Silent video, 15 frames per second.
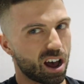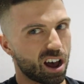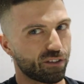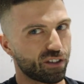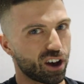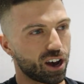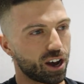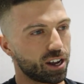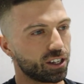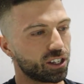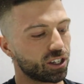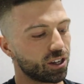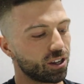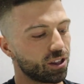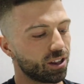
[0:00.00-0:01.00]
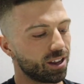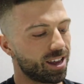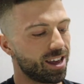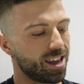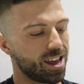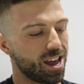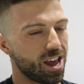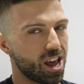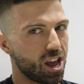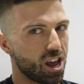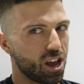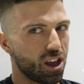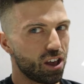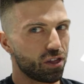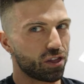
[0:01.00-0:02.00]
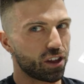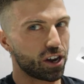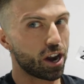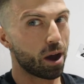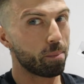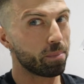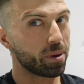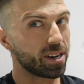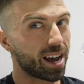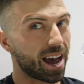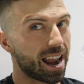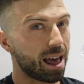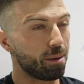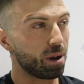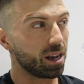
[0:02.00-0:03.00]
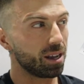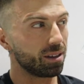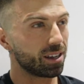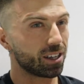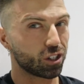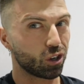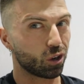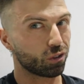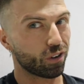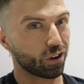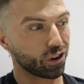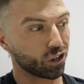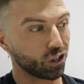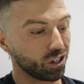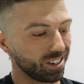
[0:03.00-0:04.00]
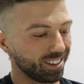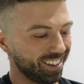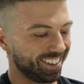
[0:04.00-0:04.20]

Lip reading: I've heard the number dilemma is not very good.